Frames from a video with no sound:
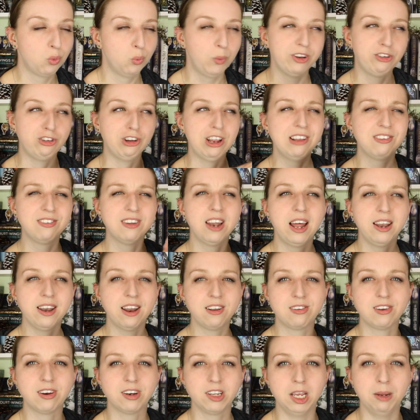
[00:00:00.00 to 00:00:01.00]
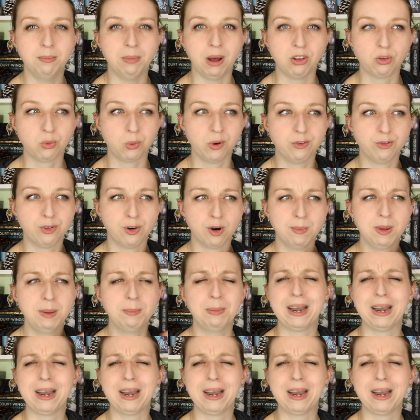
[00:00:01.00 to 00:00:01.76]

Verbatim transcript: which is not necessarily a buzzword for me,